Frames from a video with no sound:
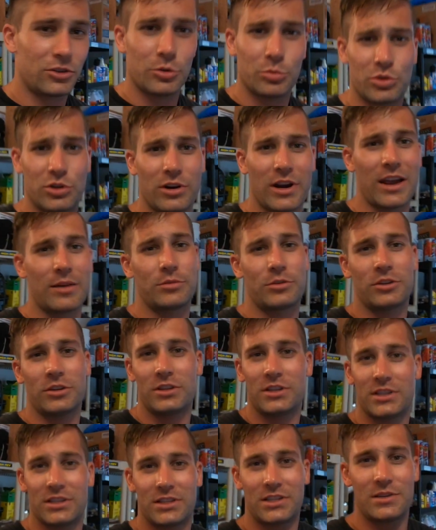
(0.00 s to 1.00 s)
subscribe so
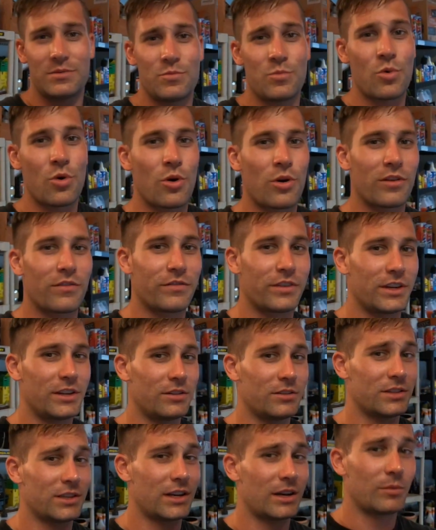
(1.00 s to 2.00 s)
you can see more
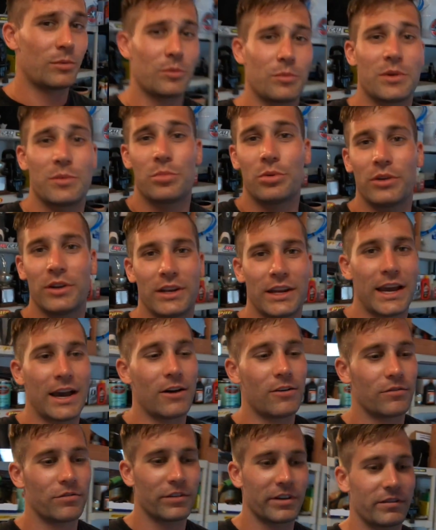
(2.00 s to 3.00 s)
videos that I'm going to be putting
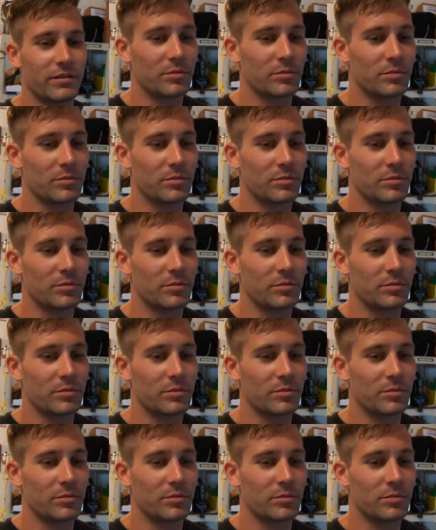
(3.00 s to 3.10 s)
out for